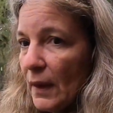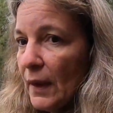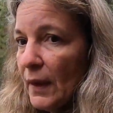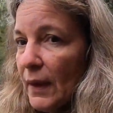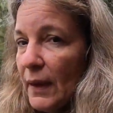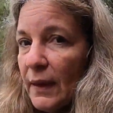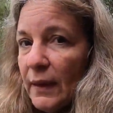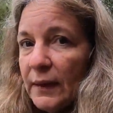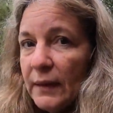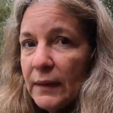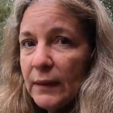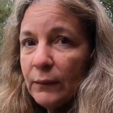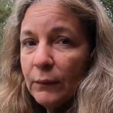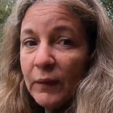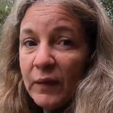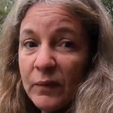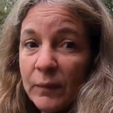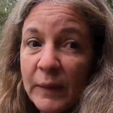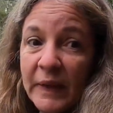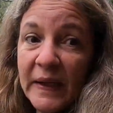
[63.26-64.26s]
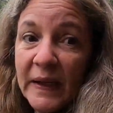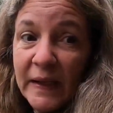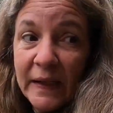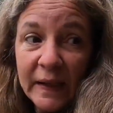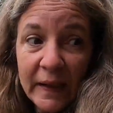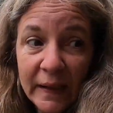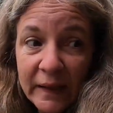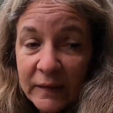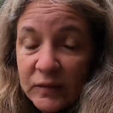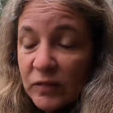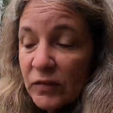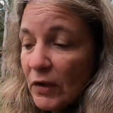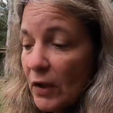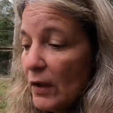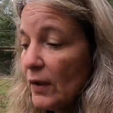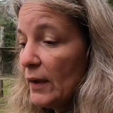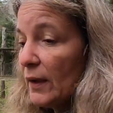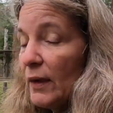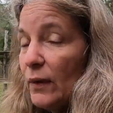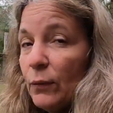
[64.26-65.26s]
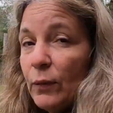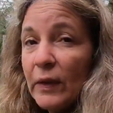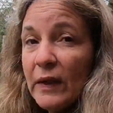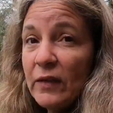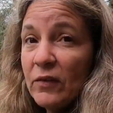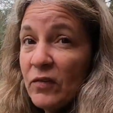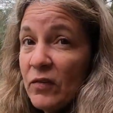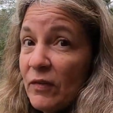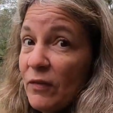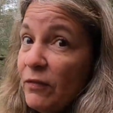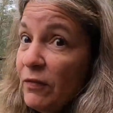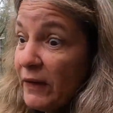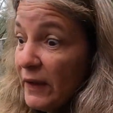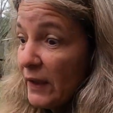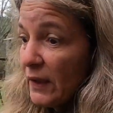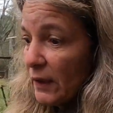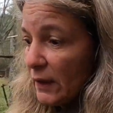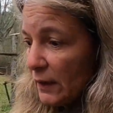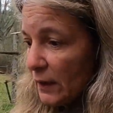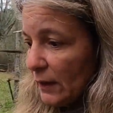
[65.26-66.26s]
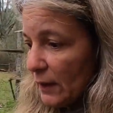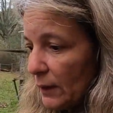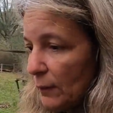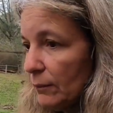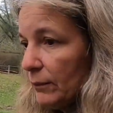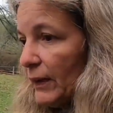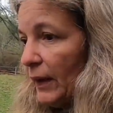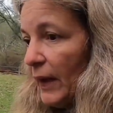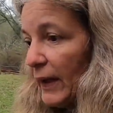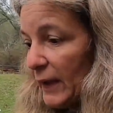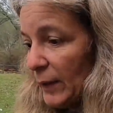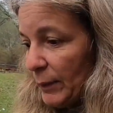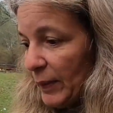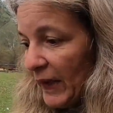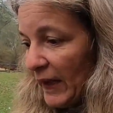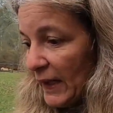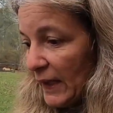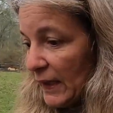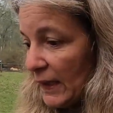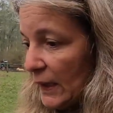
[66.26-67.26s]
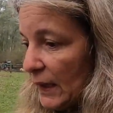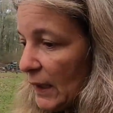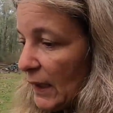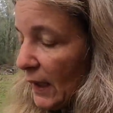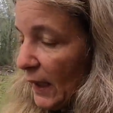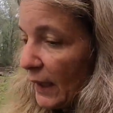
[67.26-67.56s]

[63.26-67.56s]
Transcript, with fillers: uh, with me, it started with severe body pain.